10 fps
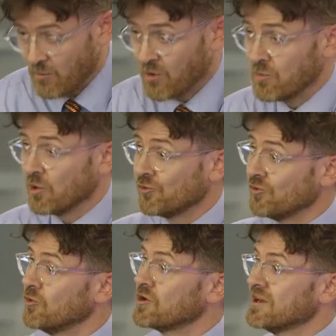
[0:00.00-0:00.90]
what it
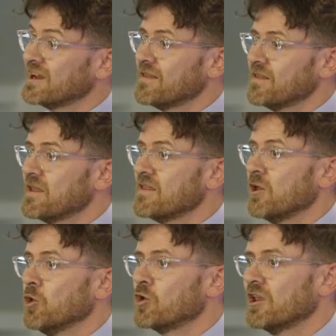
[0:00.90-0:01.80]
was looking at
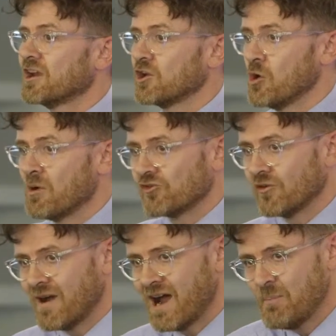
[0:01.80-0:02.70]
the local economics
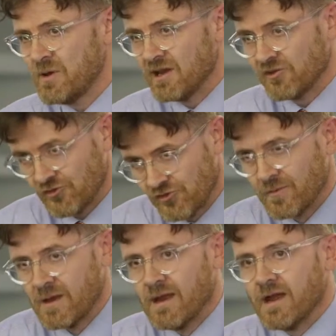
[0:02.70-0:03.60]
of happiness
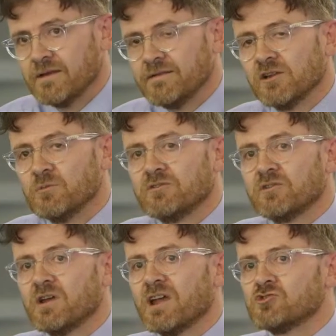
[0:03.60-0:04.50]
and dealing with
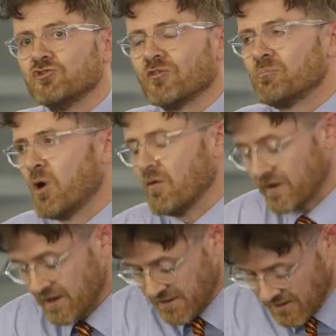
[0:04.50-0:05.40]
issues of poverty and